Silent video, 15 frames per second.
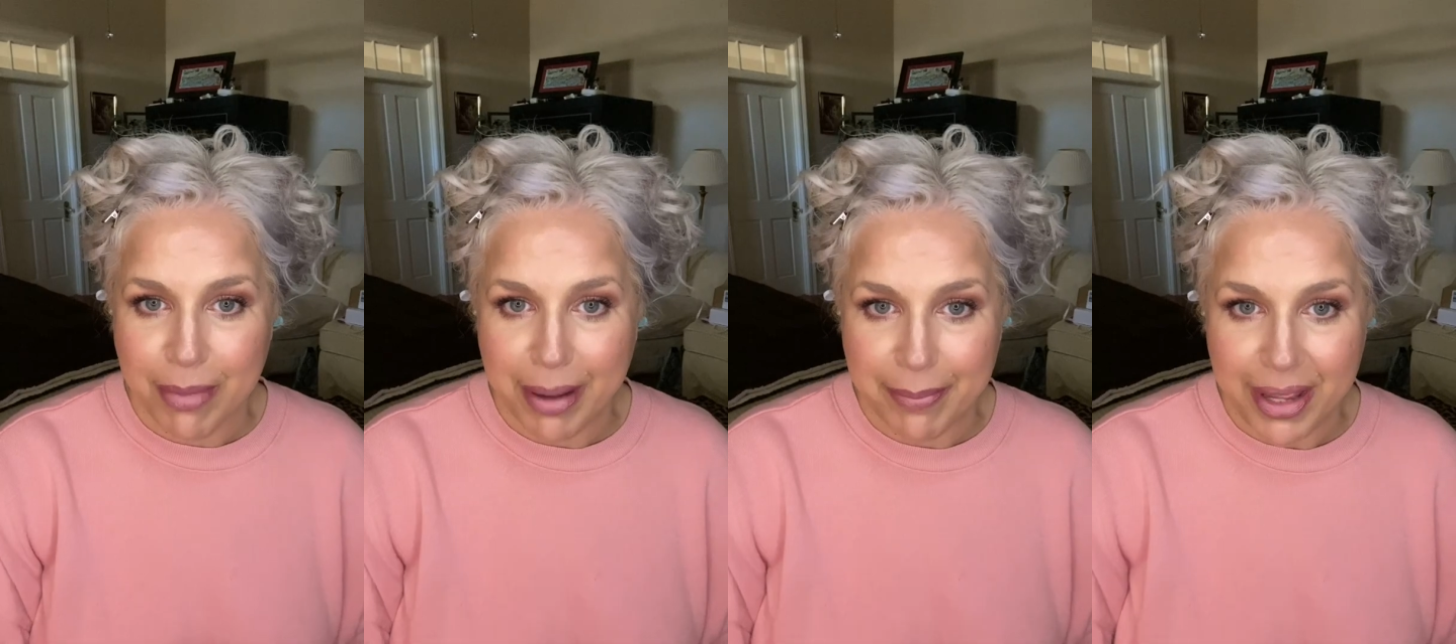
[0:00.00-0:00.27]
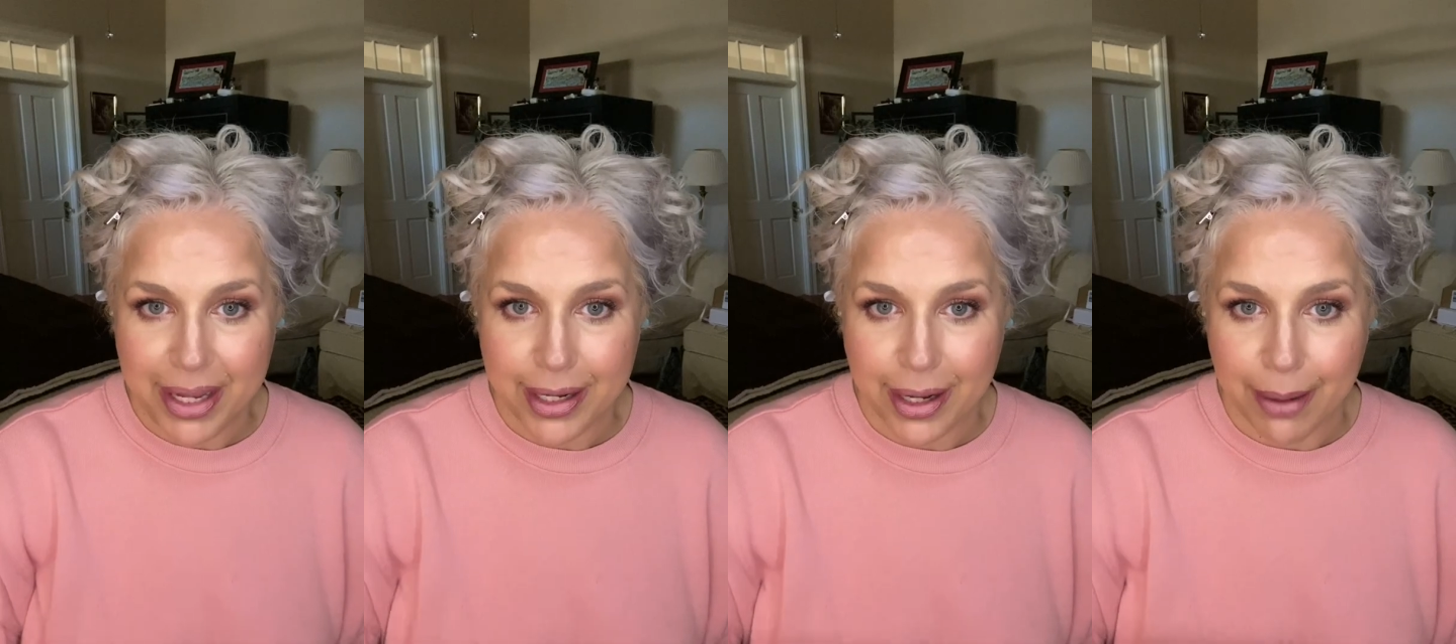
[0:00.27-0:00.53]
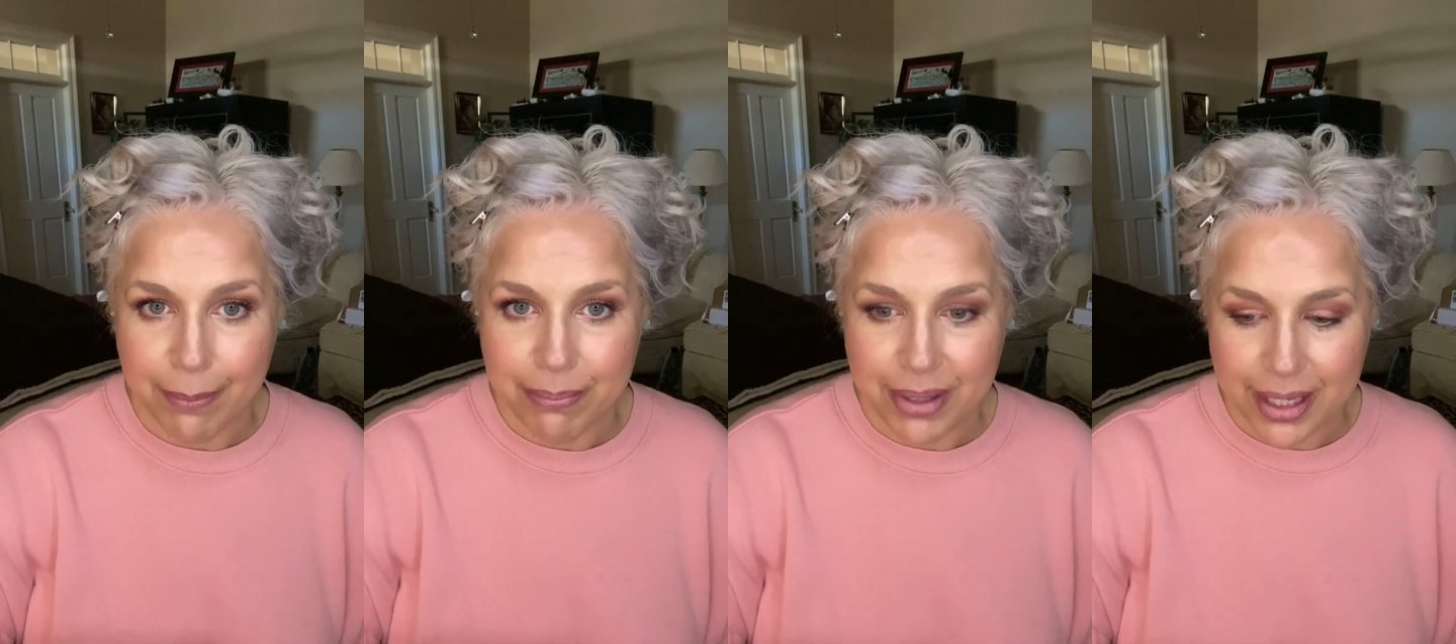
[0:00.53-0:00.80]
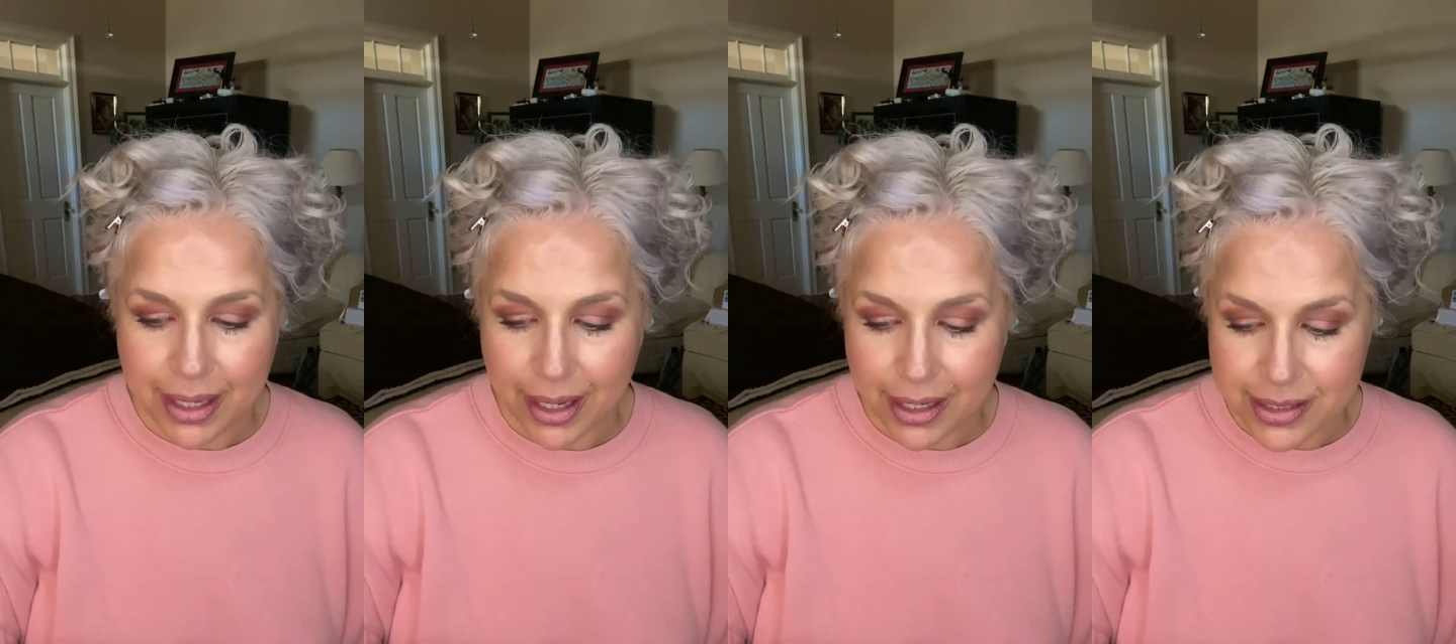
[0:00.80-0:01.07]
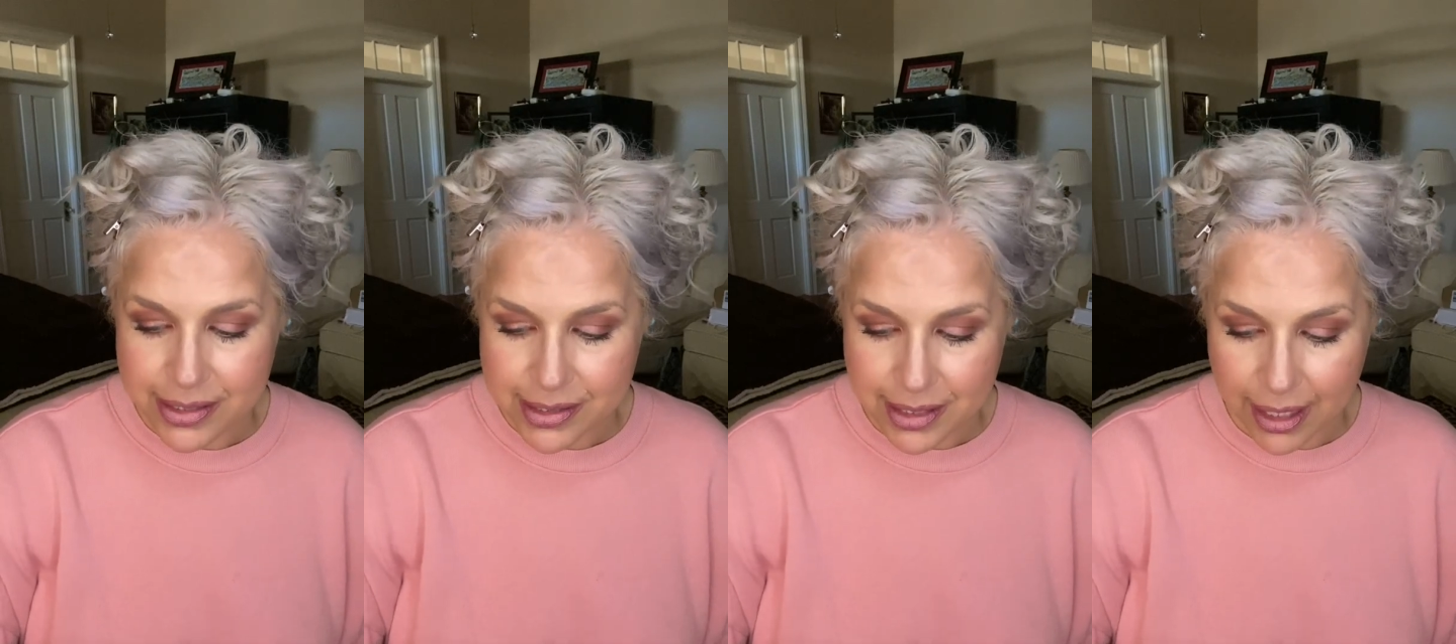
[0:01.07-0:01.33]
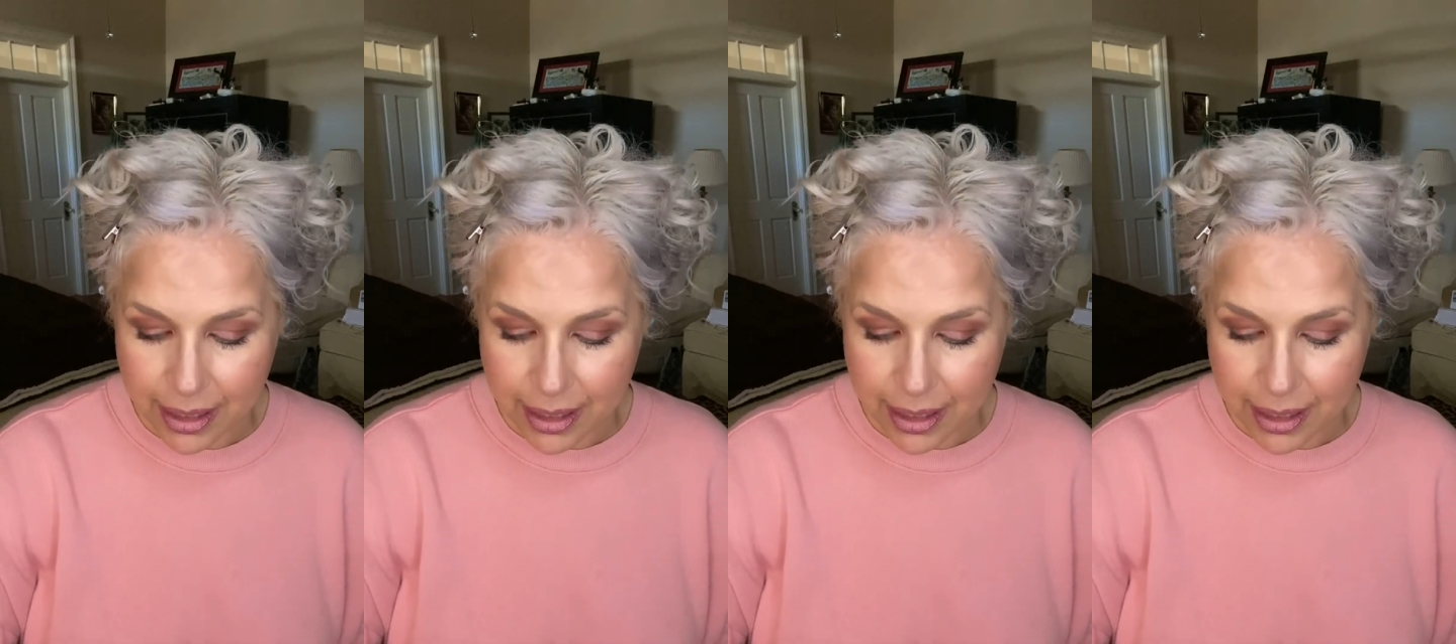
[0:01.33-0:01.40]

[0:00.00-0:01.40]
makeup because